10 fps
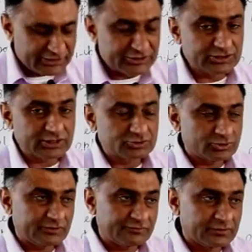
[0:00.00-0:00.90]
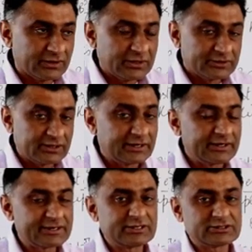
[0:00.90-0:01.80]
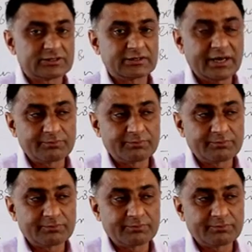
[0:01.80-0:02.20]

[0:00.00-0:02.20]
And it is also, if the literature,